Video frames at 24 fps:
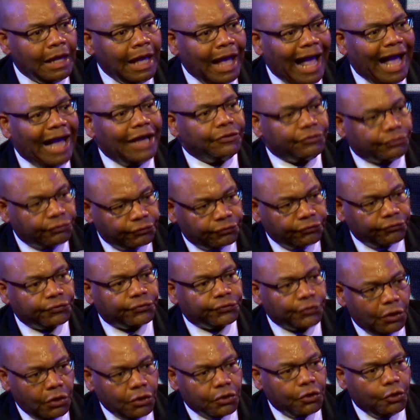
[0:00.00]
I
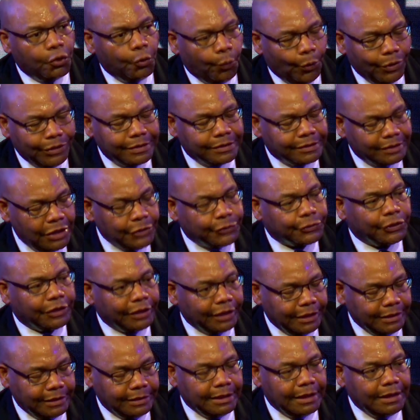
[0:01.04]
struggle with teaching
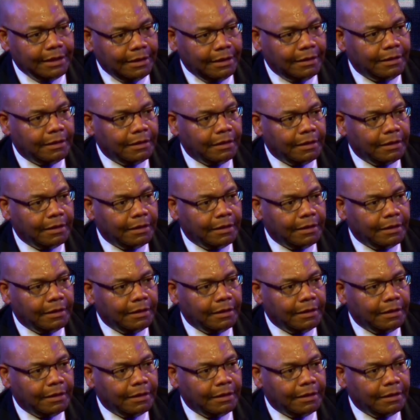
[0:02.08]
it, Dean.